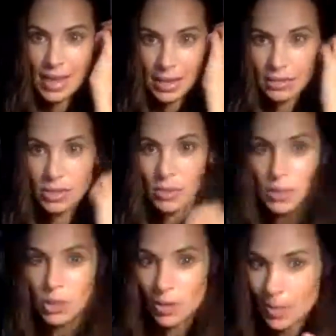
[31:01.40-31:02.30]
days. So I'm
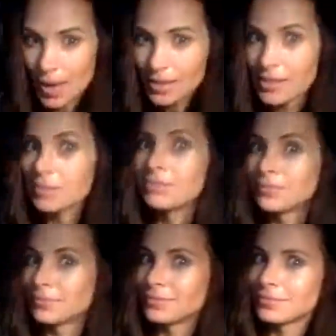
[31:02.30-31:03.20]
going to try my best.
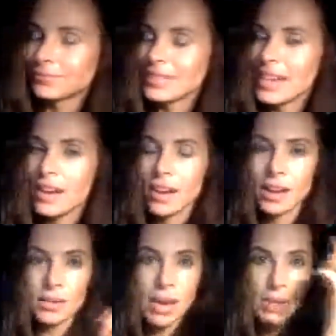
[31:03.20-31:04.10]
I